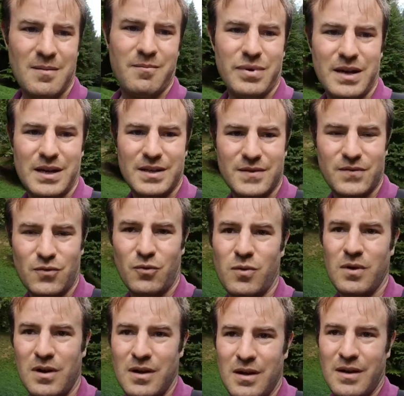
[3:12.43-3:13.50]
peaceful
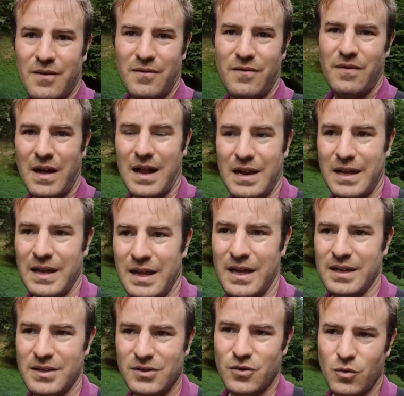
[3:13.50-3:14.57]
valley.
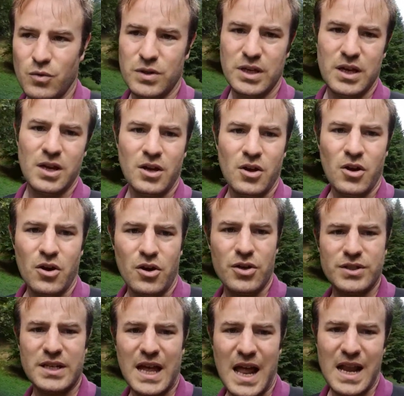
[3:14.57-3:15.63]
It's called the
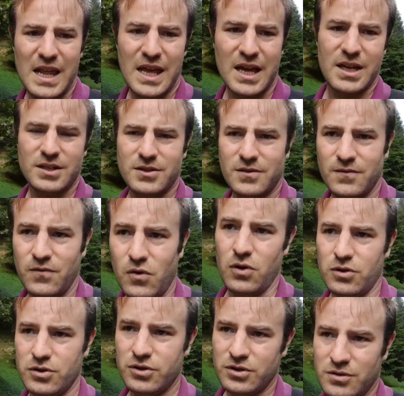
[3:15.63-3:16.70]
Azaleas
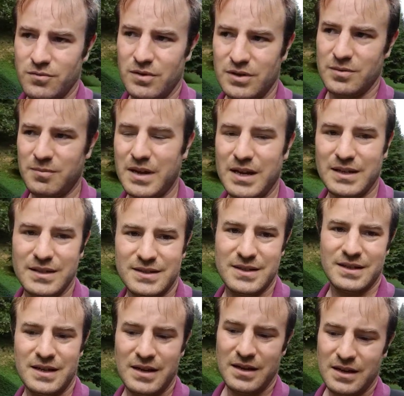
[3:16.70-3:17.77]
Volge, which
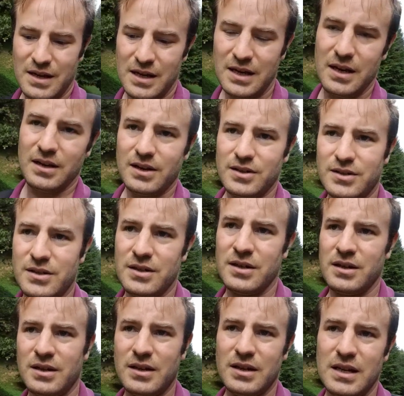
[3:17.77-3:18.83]
means in English
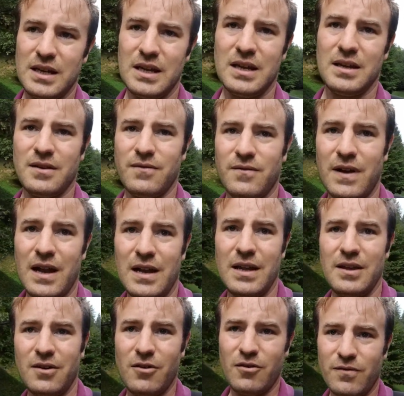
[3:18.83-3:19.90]
the
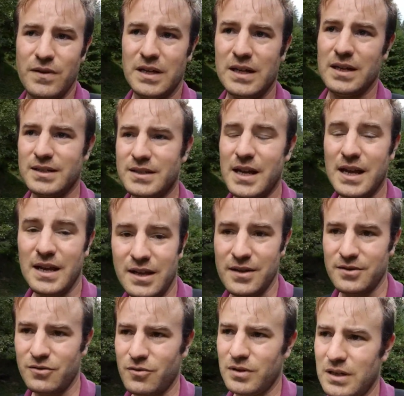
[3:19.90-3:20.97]
valley of the
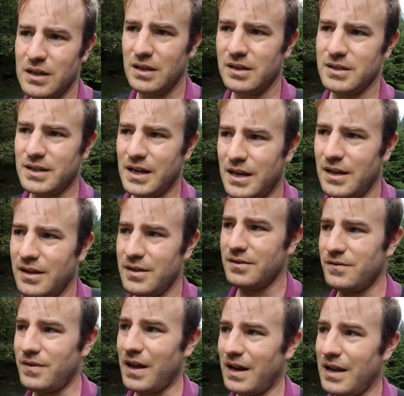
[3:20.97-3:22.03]
azaleas or the
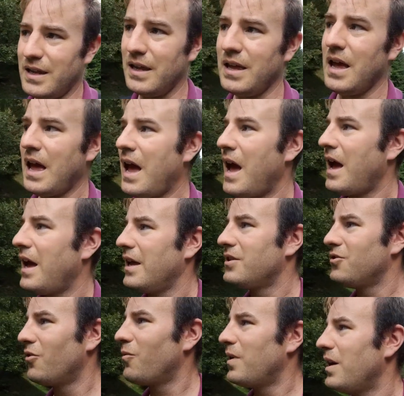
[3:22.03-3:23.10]
azaleas valley. It's
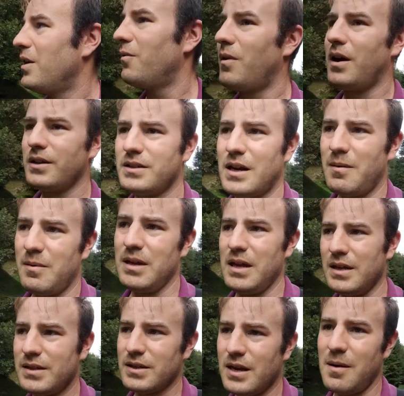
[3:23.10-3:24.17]
not really the right time of
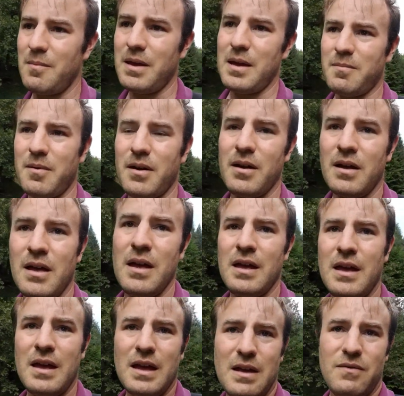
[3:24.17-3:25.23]
year to come here, but
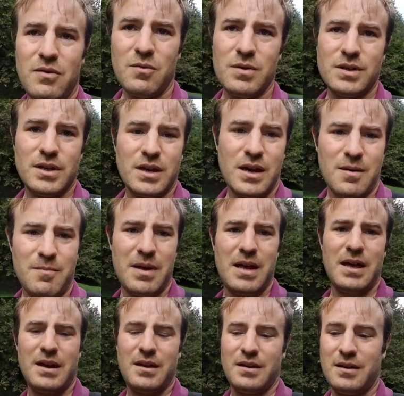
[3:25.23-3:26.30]
if you were to come
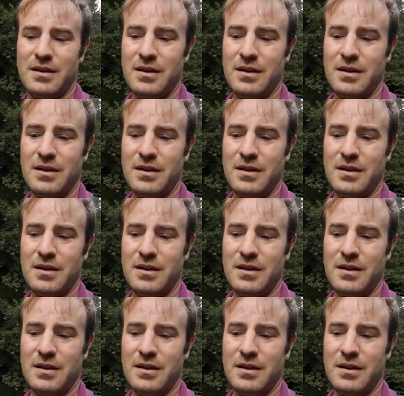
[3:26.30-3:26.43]
here